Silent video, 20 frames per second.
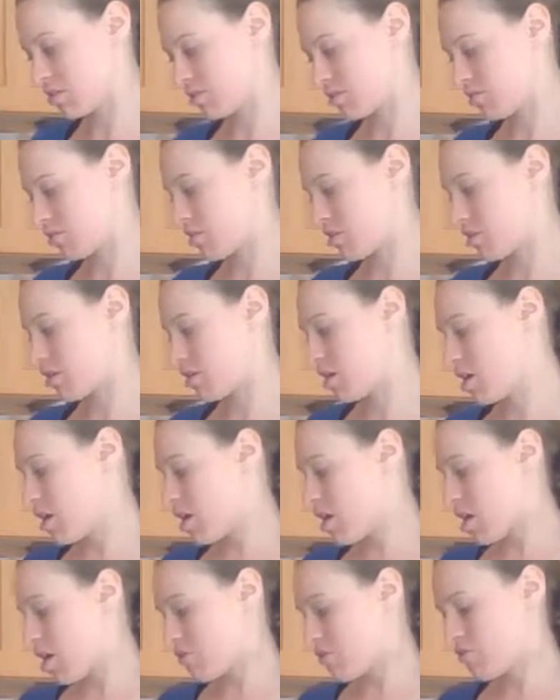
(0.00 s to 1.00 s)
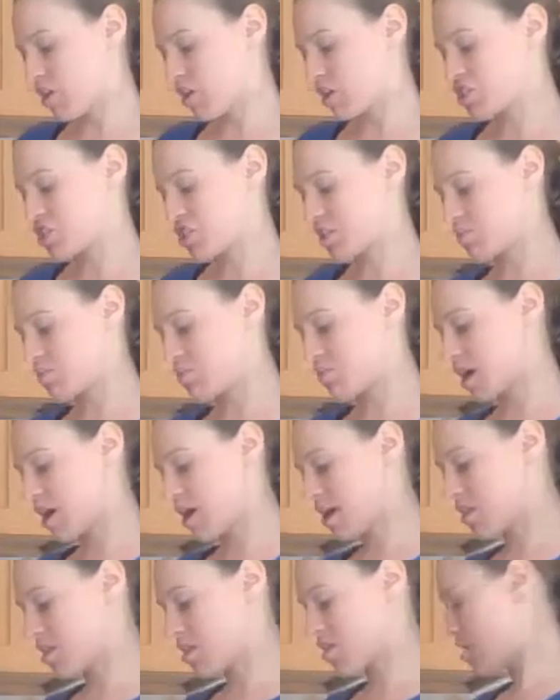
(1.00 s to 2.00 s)
for freshening the
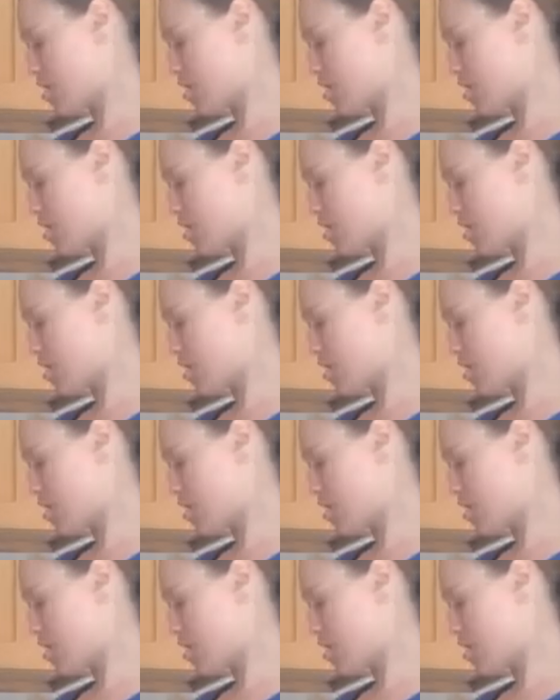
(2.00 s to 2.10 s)
breath,